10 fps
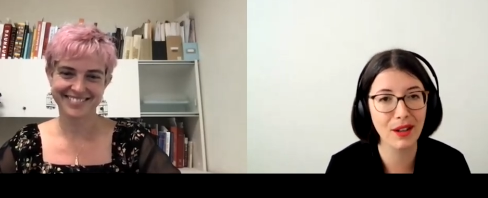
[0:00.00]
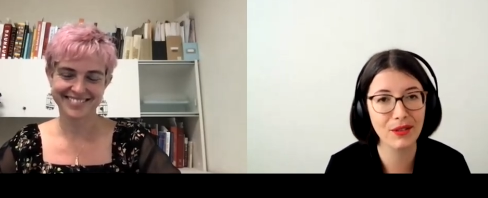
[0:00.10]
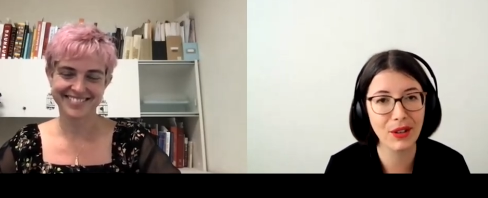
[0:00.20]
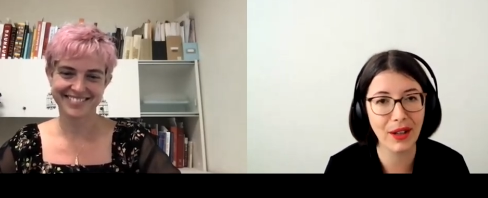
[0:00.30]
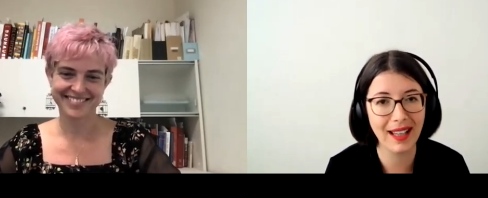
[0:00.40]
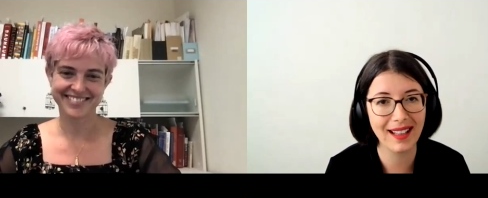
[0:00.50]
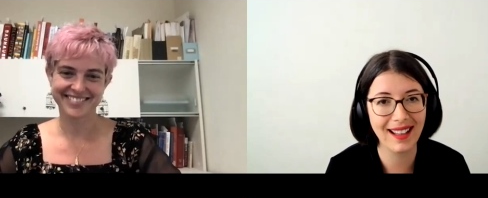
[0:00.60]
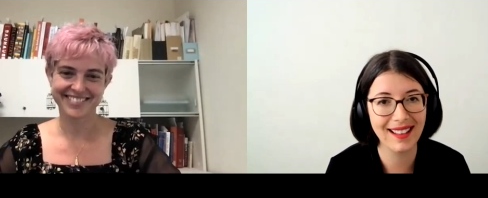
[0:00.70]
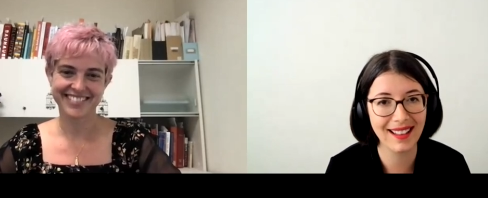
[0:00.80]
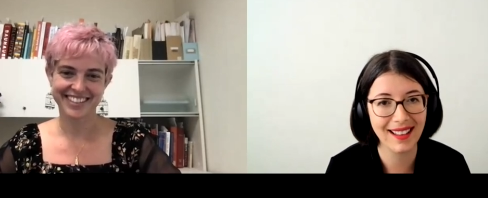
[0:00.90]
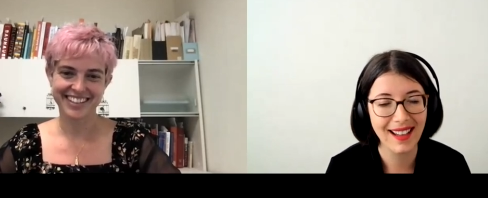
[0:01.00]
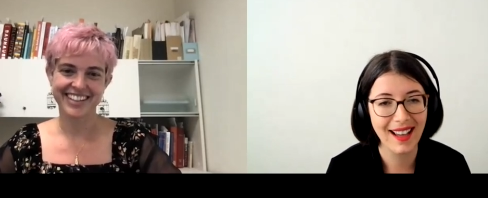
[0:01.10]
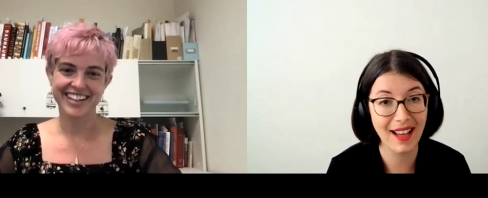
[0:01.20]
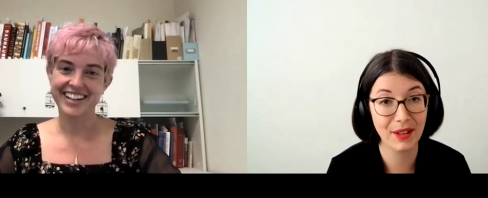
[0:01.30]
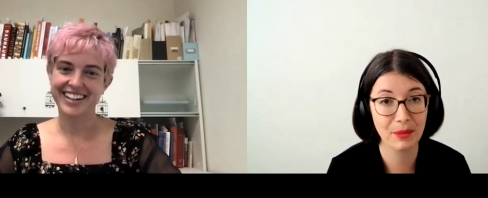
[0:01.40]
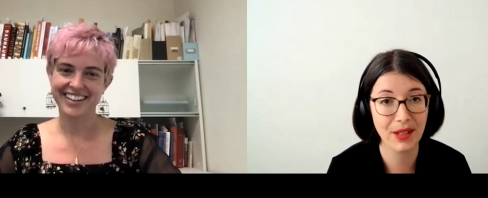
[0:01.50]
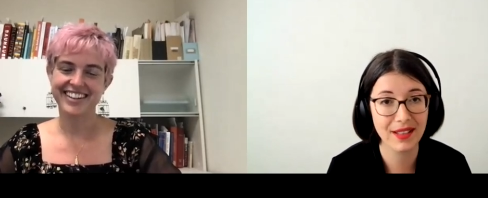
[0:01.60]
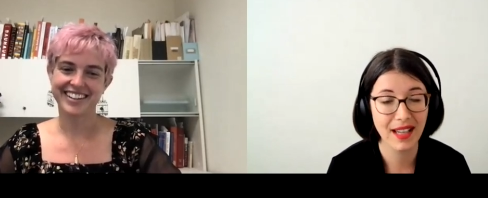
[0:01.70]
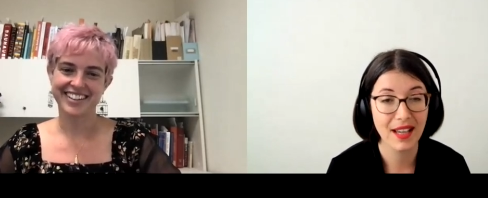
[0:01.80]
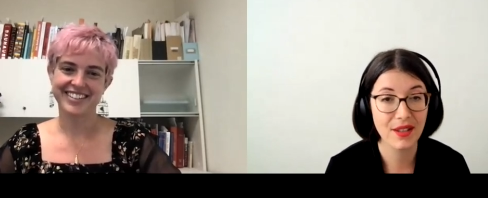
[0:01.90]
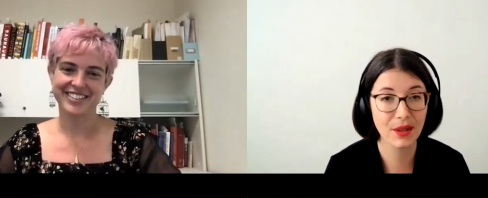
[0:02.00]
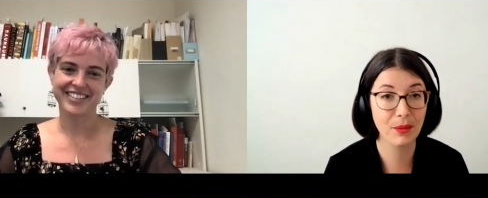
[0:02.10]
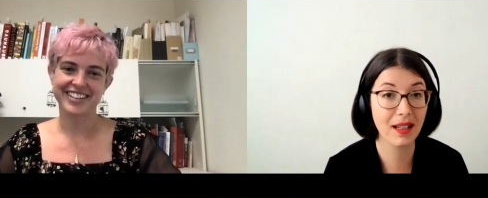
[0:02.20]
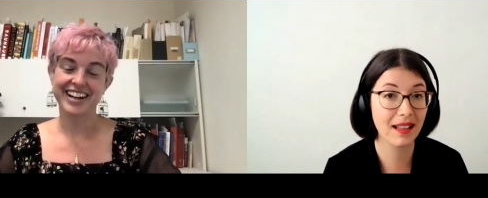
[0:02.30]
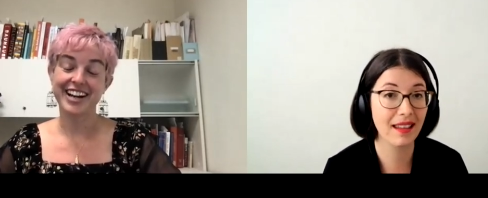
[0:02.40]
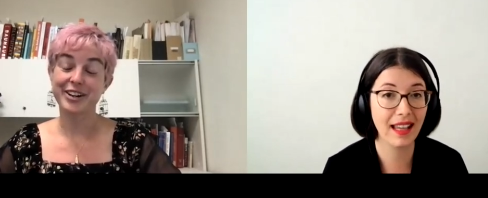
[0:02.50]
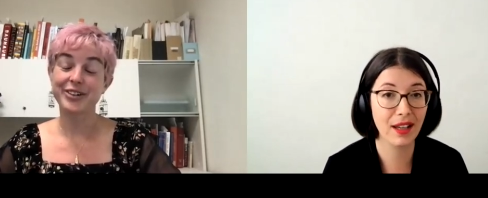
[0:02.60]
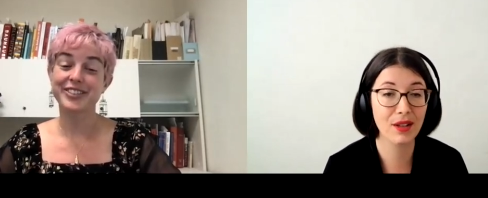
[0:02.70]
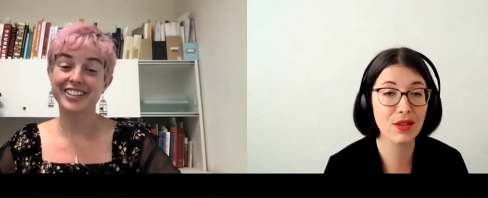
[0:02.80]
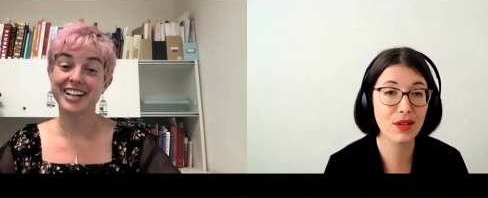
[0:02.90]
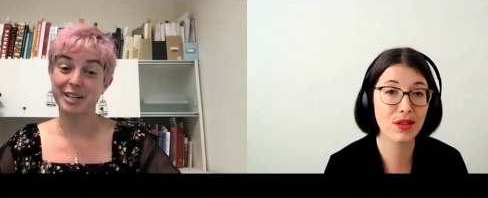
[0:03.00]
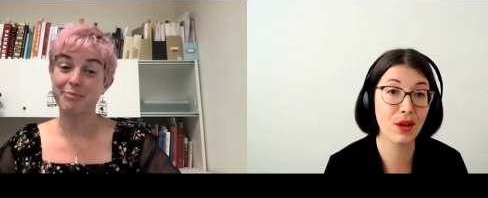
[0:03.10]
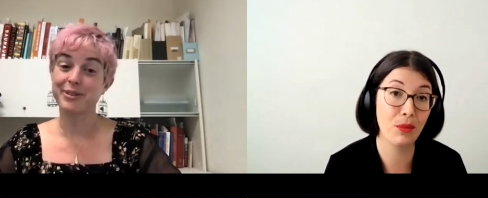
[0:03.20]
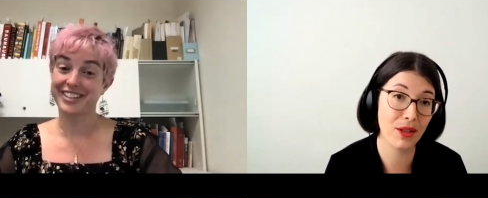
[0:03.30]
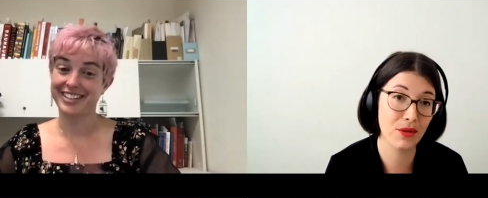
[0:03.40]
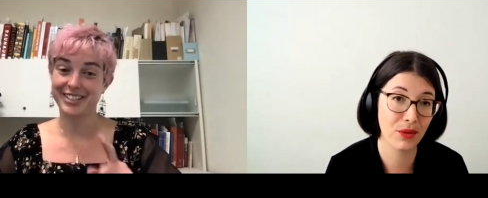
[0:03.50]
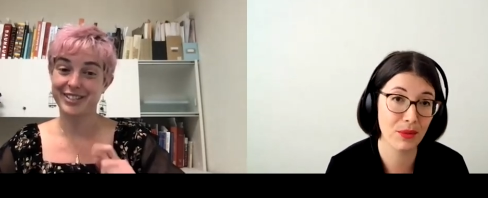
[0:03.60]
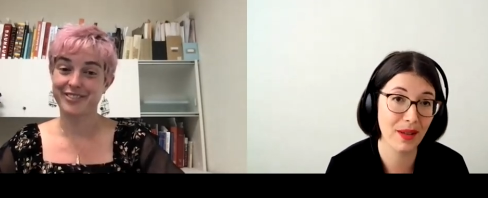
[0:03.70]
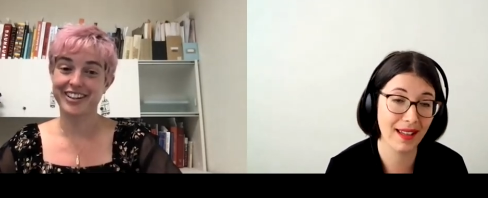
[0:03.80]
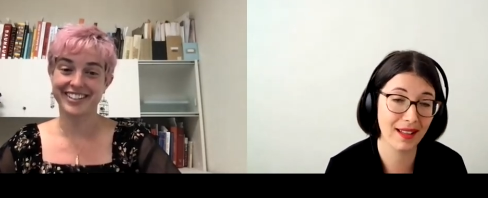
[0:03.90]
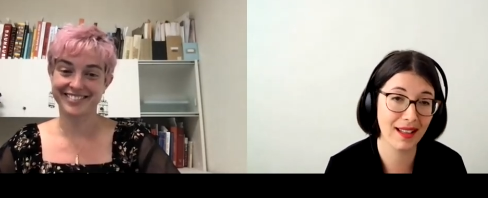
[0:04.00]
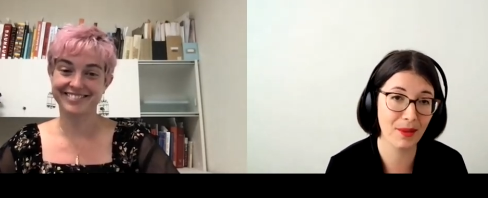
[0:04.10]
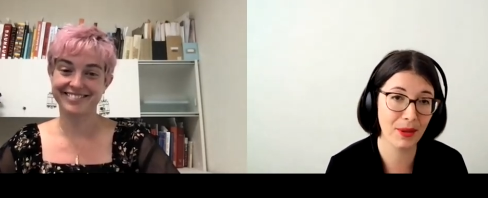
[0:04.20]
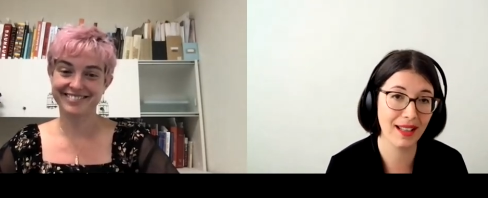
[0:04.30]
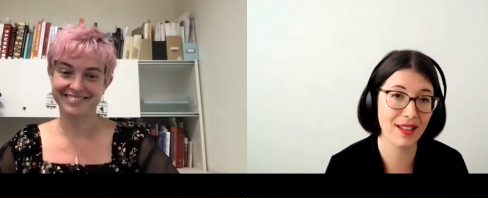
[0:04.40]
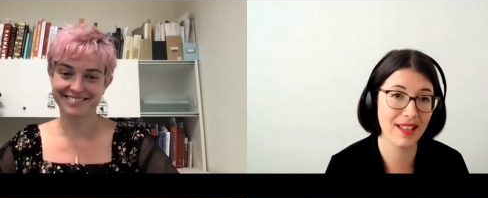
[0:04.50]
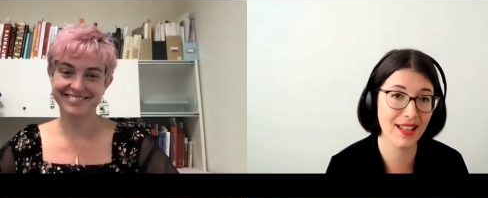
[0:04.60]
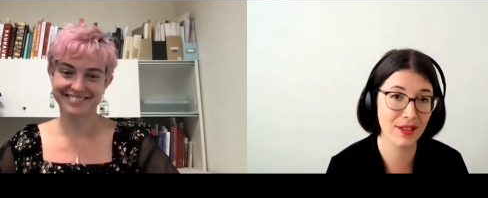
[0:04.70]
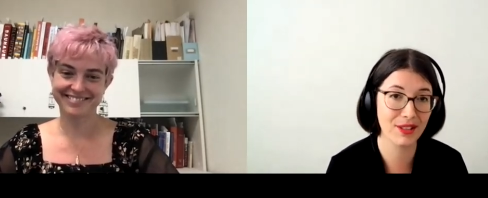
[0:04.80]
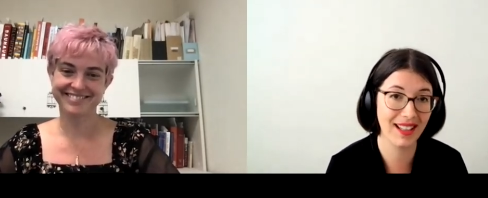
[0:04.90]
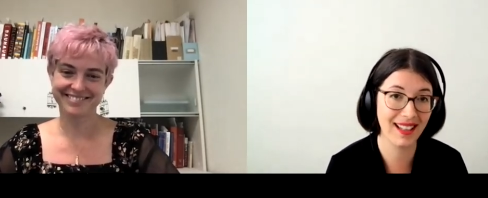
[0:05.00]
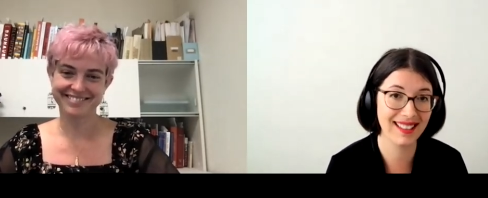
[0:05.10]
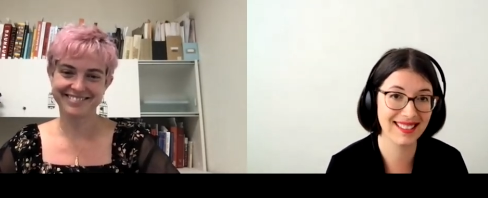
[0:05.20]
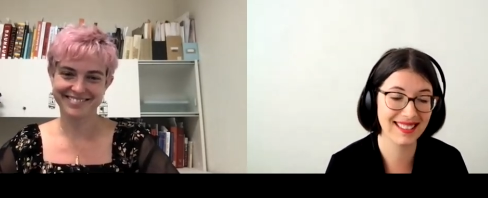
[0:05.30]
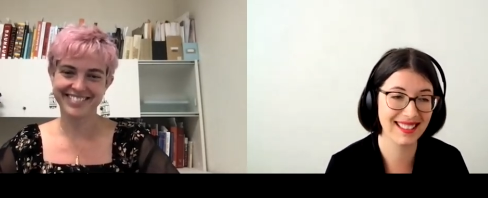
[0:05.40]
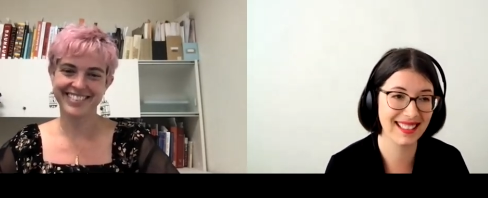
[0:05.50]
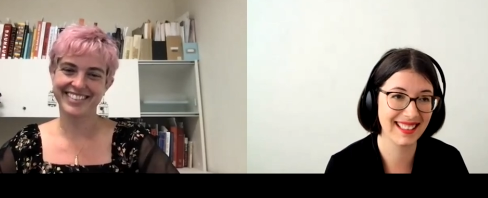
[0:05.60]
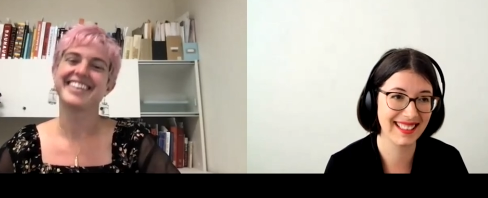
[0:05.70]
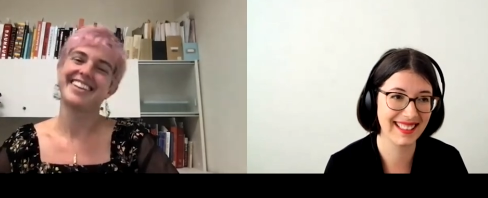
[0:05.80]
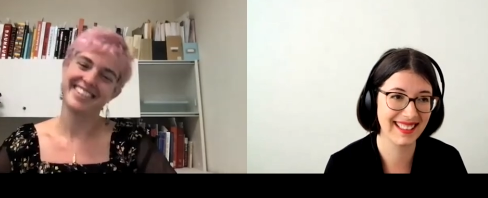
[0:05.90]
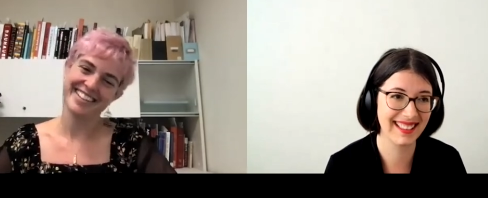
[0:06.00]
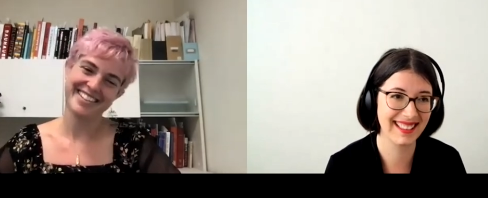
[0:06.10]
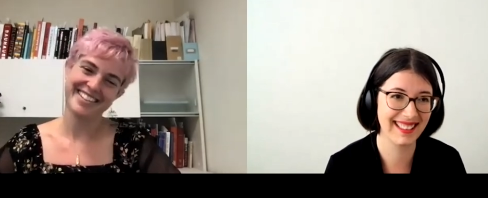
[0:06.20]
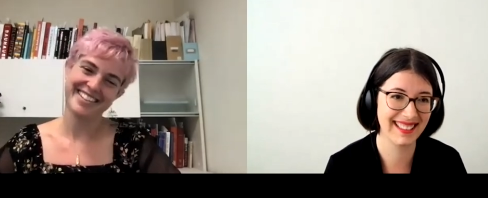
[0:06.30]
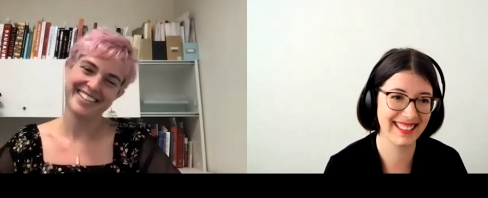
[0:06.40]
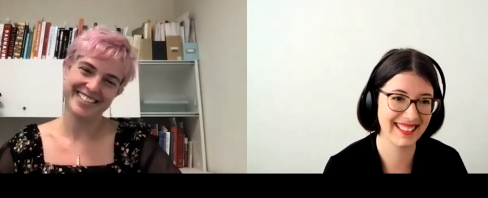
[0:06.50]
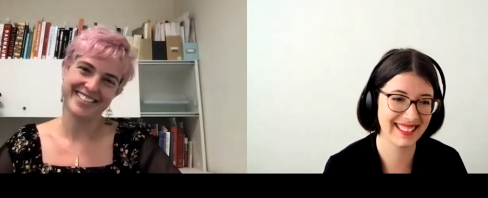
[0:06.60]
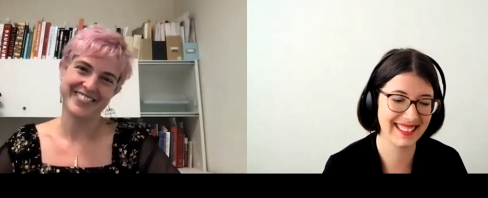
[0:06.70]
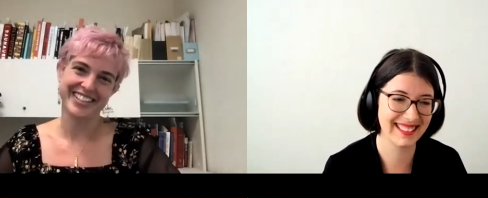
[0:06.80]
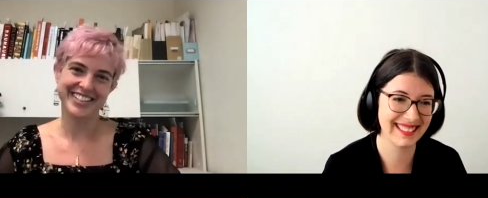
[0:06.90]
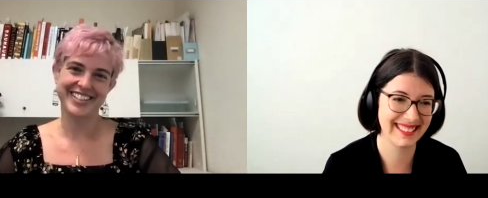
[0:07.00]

Speaker 1: of Toyen and her and her her peers. So Meghan, thank you so much for being up with us here today.
Speaker 2: Thank you so much.